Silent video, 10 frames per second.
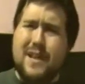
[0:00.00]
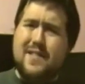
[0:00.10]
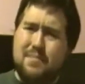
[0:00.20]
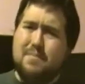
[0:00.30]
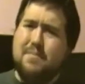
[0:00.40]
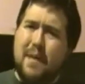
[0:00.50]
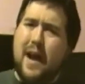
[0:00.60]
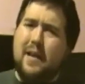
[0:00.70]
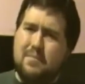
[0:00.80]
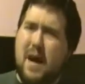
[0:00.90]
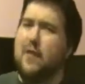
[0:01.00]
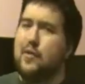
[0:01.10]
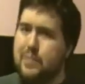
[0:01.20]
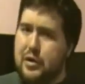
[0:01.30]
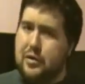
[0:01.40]
he's a
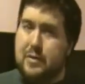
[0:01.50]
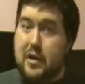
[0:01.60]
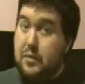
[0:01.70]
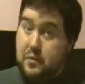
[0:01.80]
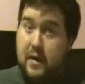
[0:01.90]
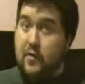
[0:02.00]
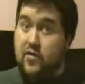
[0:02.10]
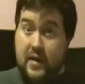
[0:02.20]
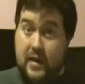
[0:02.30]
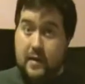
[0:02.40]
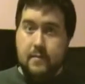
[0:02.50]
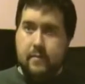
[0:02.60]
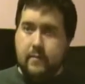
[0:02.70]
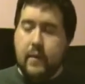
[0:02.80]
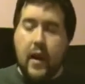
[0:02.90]
moderate build. I mean, you don't ever see
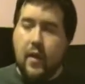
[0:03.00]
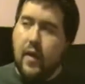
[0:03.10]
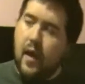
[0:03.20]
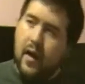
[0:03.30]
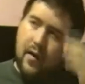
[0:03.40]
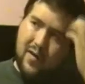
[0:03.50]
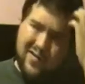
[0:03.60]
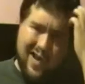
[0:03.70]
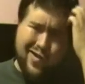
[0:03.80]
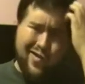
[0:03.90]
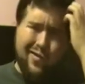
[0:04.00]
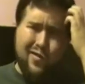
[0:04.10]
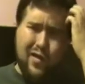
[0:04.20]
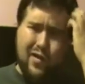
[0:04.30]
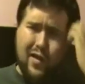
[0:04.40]
anything. You know, it's not
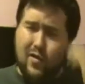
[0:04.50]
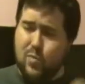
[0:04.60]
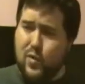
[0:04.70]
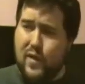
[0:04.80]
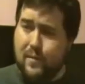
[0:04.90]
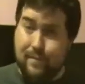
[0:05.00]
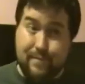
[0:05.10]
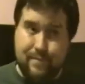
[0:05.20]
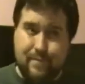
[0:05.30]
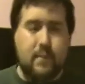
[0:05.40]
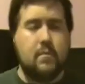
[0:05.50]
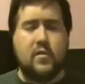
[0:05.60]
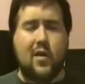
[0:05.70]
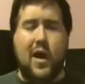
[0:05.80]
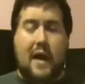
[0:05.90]
shirtless or anything in this movie.
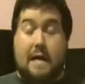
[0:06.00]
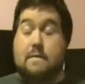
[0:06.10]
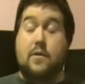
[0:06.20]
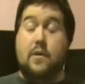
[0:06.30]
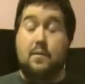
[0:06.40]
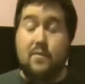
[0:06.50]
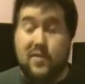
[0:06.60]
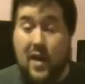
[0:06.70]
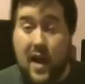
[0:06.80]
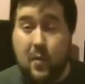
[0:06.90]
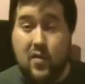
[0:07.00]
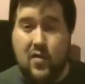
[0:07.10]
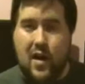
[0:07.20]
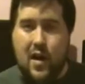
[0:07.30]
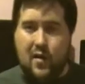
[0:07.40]
So I can't really say how
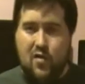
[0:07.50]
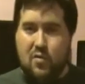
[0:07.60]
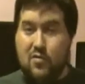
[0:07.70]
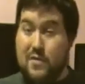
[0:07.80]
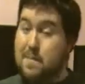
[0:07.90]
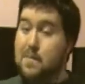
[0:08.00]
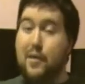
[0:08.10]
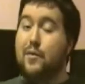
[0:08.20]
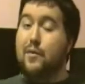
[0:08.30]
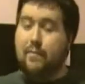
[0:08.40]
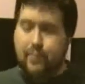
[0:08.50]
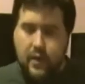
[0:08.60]
much the character is supposed to be built.